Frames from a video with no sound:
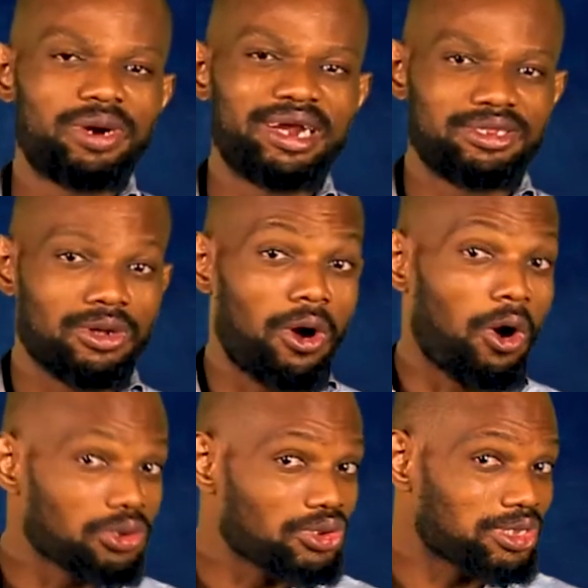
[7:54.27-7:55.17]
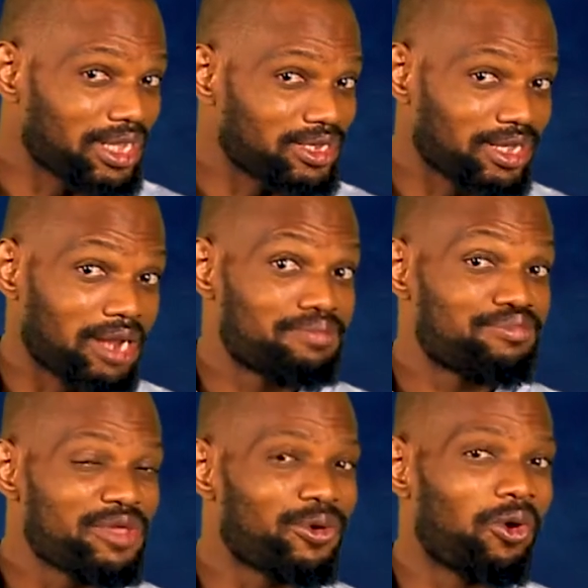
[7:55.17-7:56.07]
right also states that
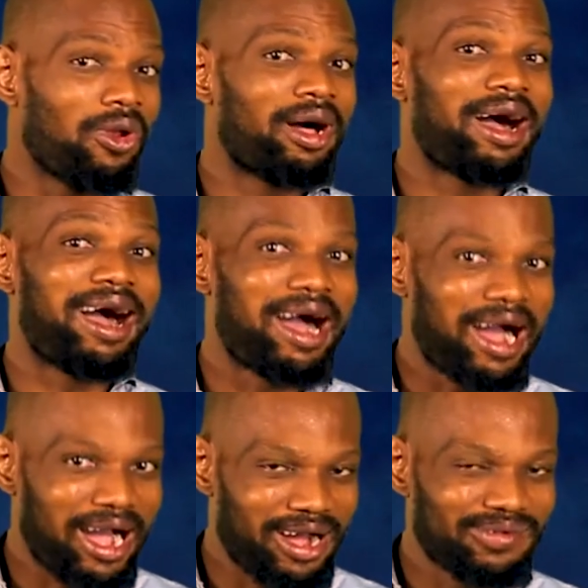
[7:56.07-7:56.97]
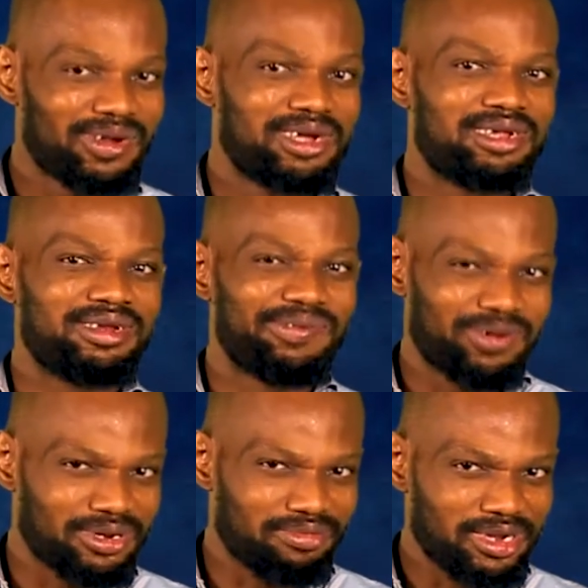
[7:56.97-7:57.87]
people have the
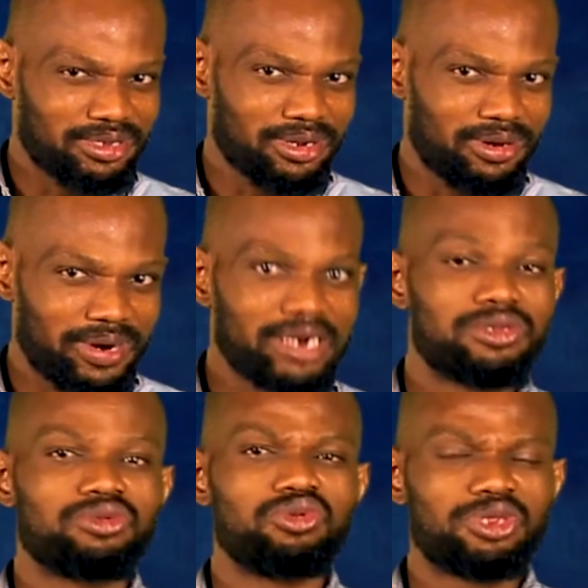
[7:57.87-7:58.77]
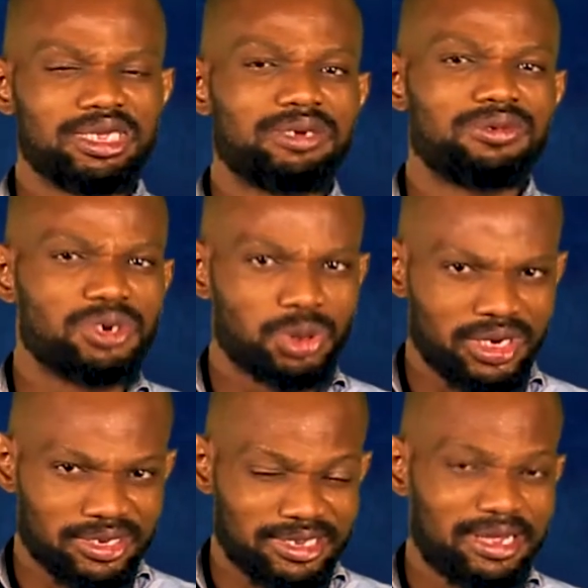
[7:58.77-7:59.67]
fundamental right to seek
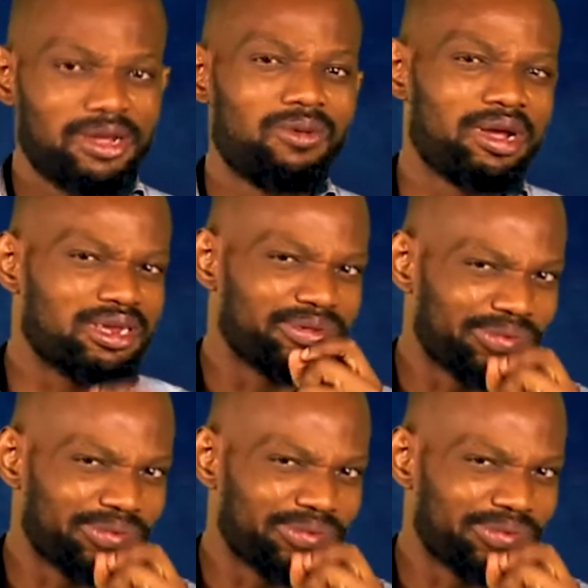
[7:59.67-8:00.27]
redress when they